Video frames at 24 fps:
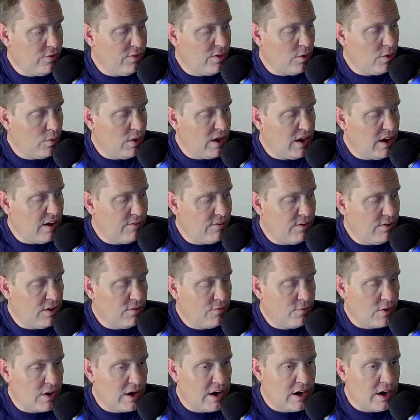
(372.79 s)
that we have here
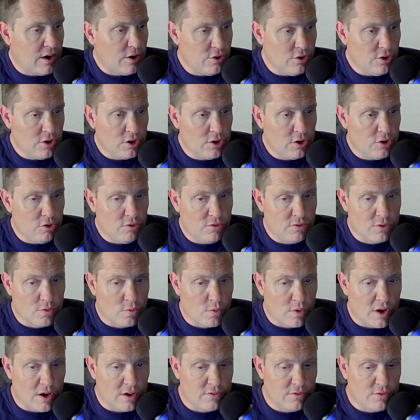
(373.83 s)
for how you can use the
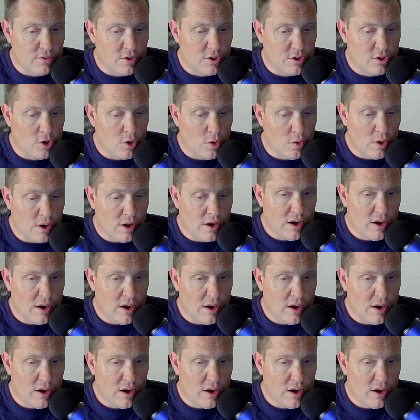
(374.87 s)
Roslyn Code